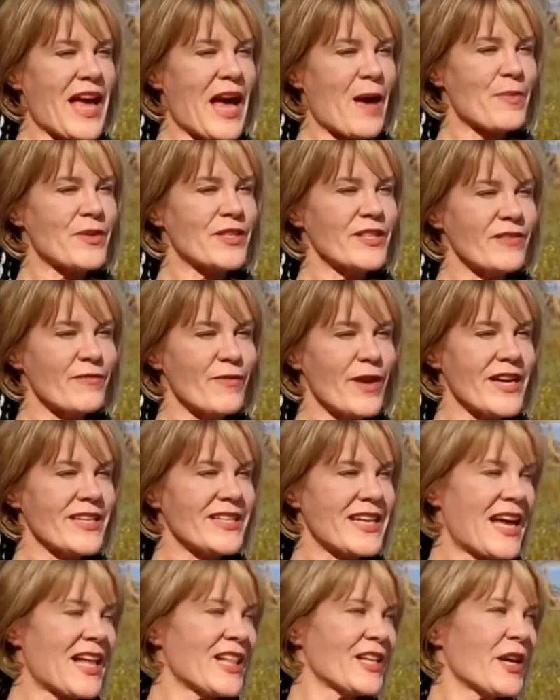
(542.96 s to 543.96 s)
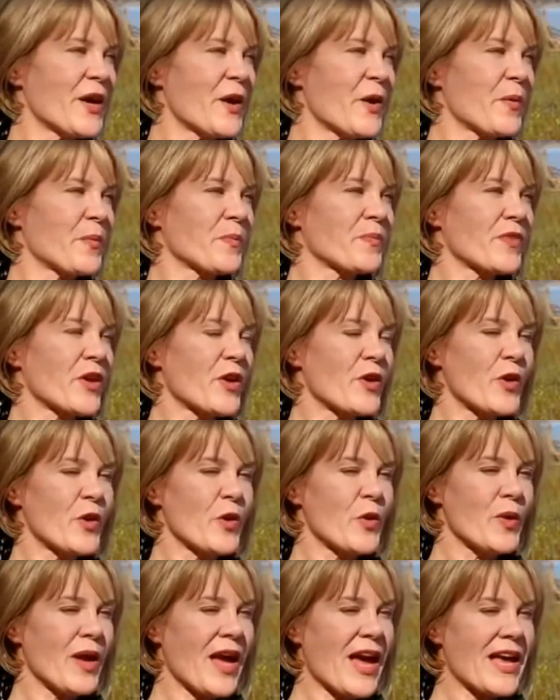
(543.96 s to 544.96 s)
happened to Ray Dalio,
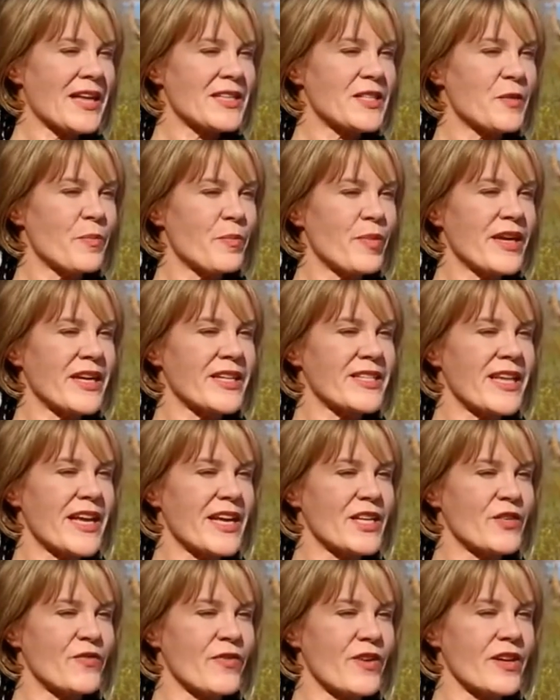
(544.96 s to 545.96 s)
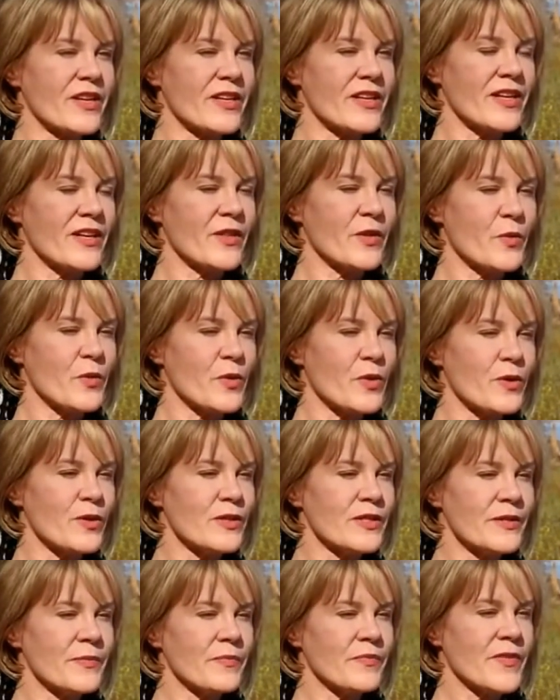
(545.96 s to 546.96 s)
who has the biggest hedge fund in the
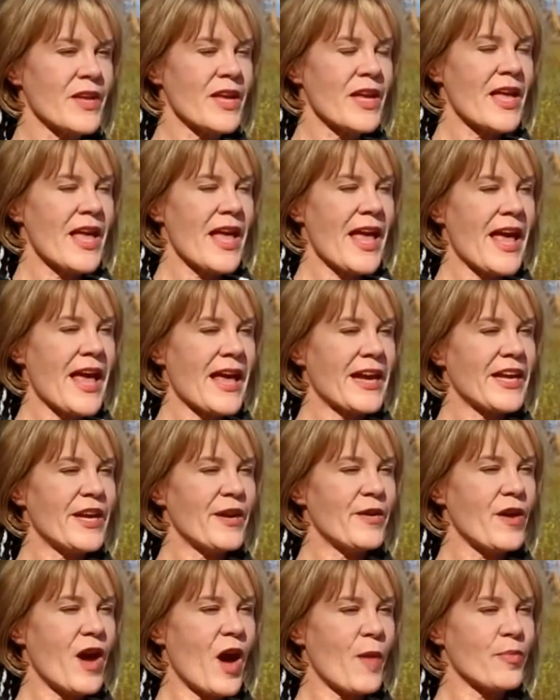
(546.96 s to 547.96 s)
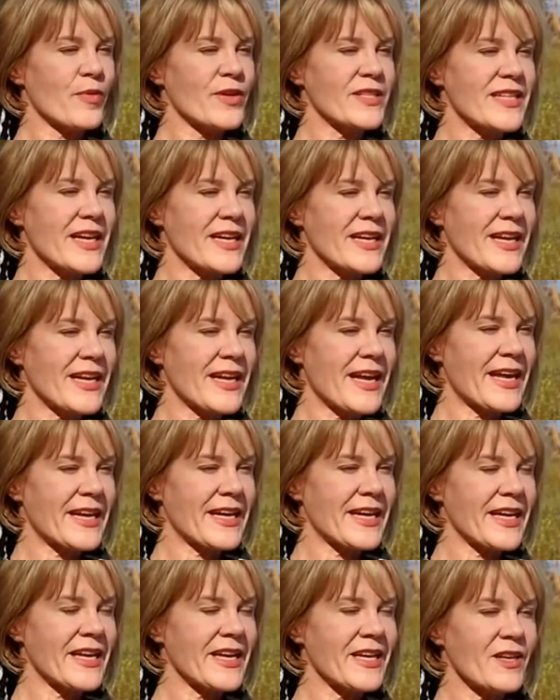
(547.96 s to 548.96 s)
world, and he operates out of
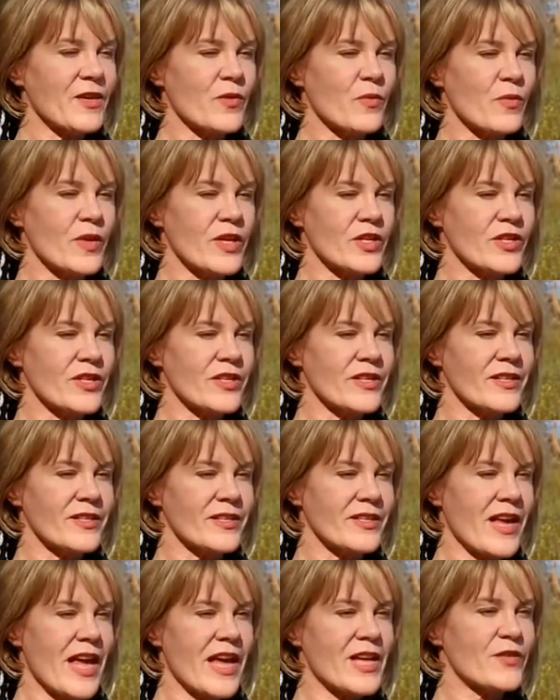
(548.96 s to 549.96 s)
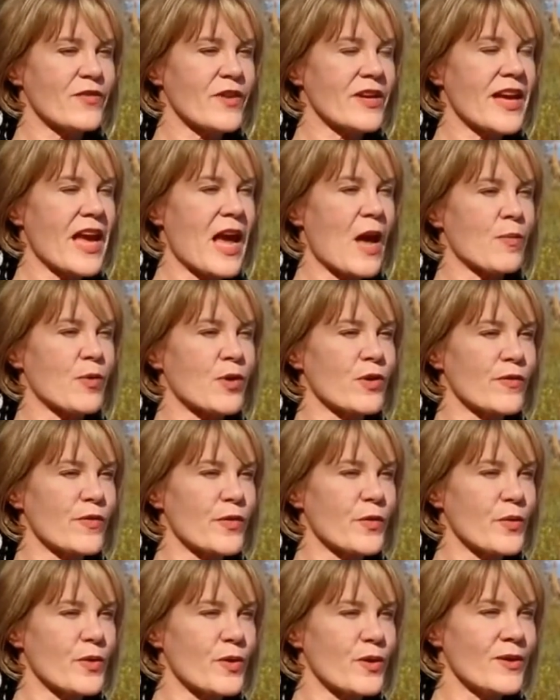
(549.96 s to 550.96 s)
Connecticut, which is hedge fund capital of
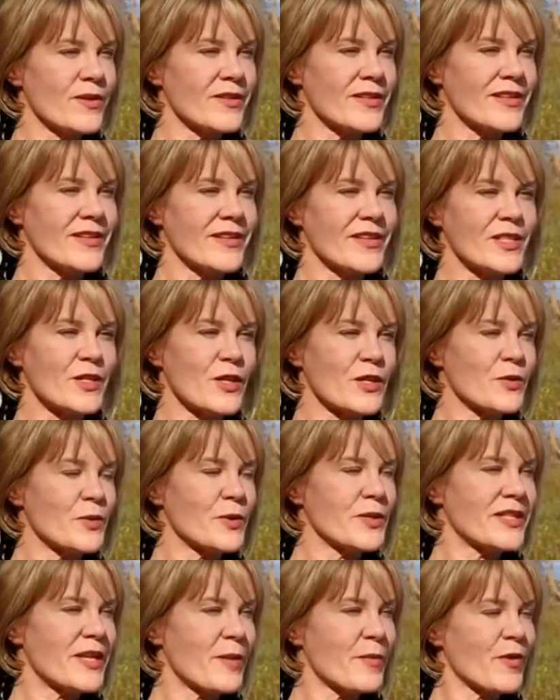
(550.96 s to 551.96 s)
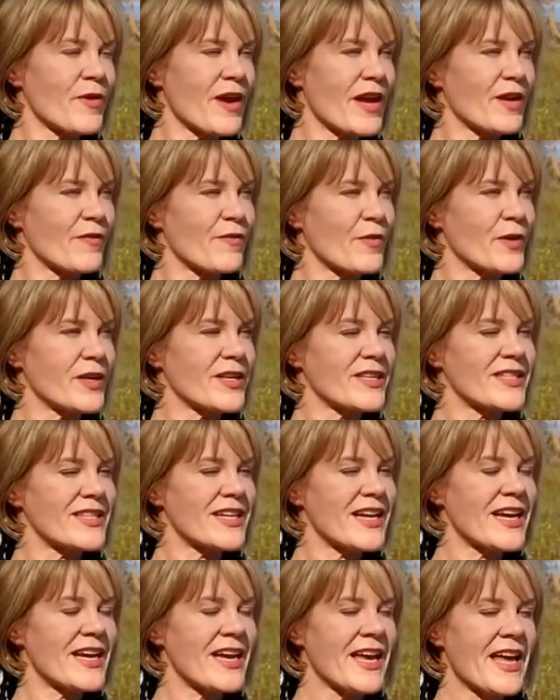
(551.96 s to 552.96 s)
the world. It's also a Democratic voting
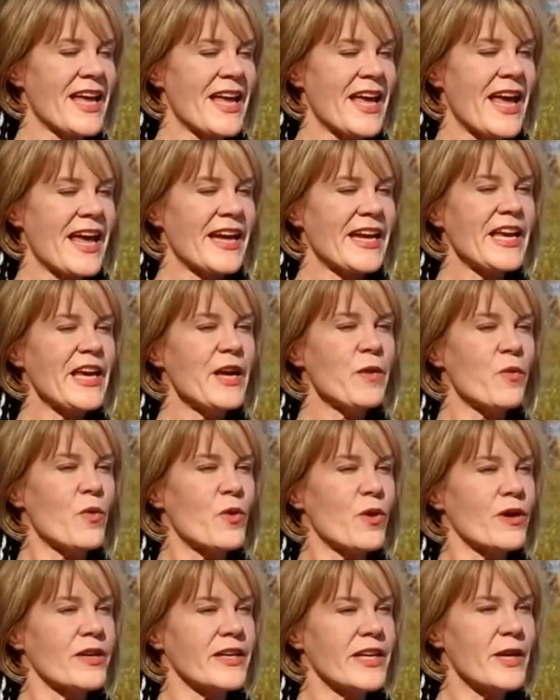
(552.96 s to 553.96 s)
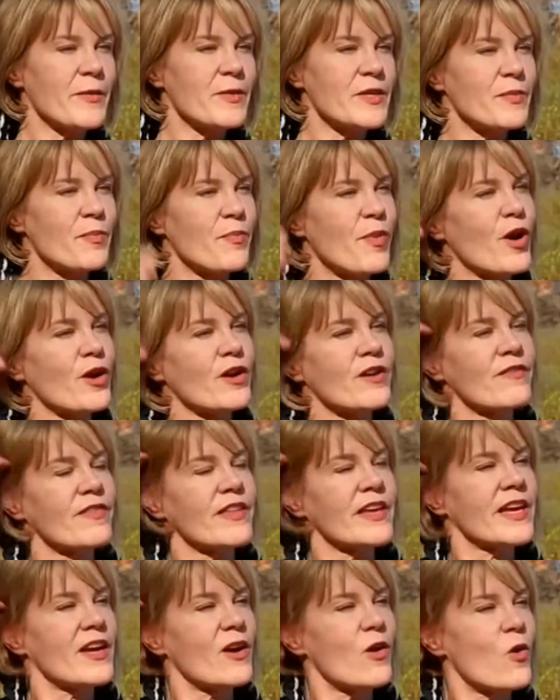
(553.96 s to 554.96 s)
state. And he warned, he was part of
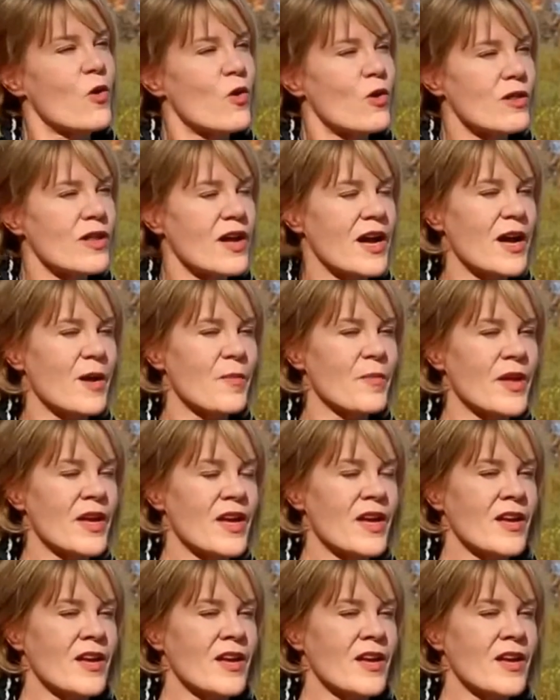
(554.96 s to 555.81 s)
the whole